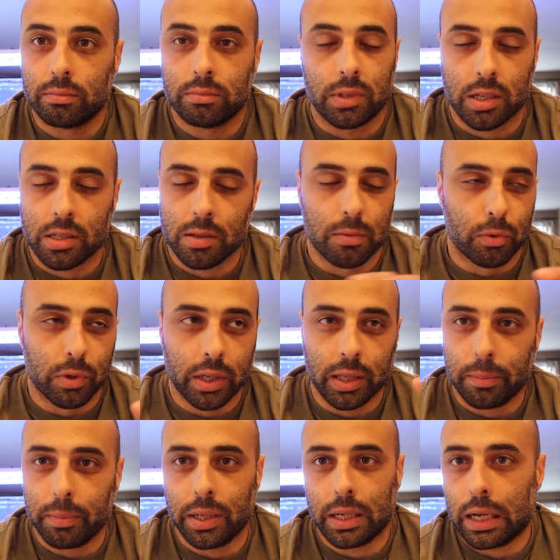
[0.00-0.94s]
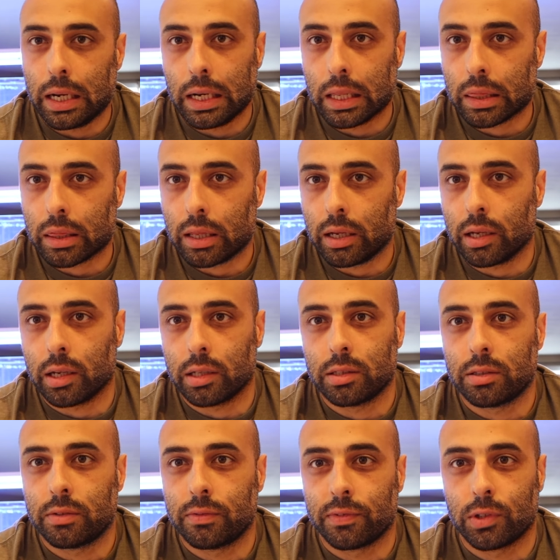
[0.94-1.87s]
doesn't really mean anything
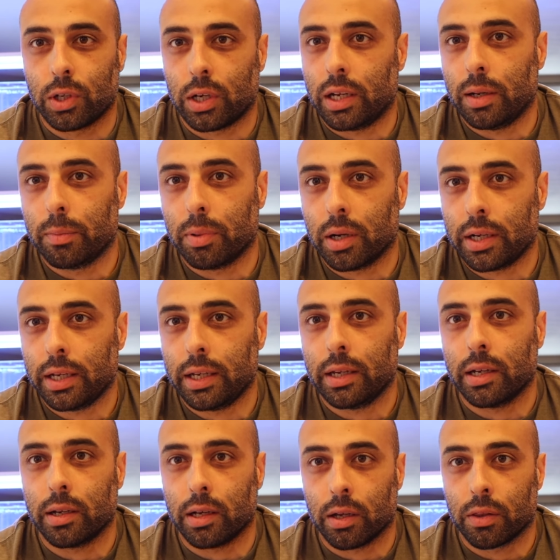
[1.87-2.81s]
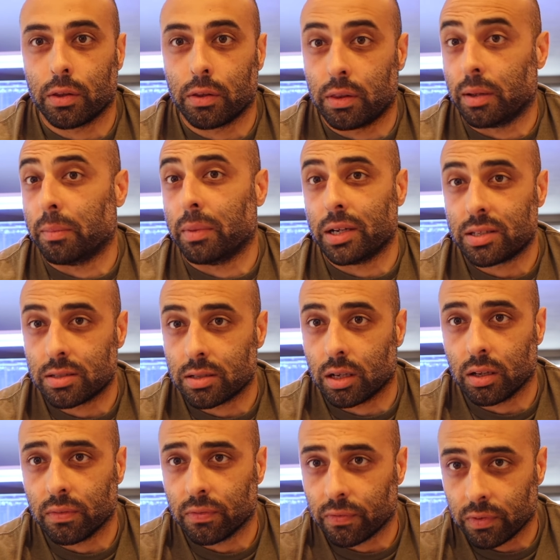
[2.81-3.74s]
to anybody other than
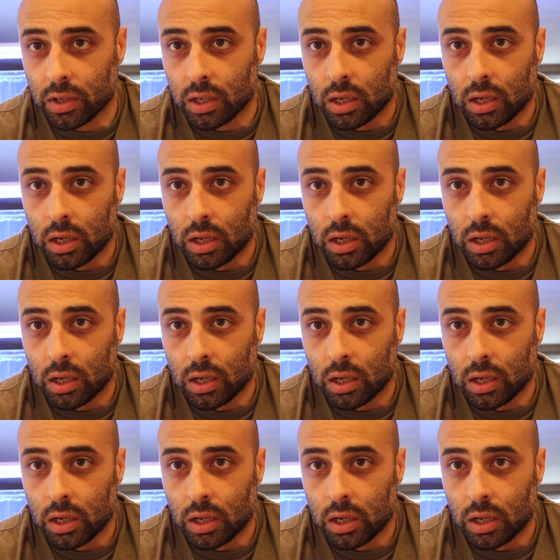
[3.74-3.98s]
myself,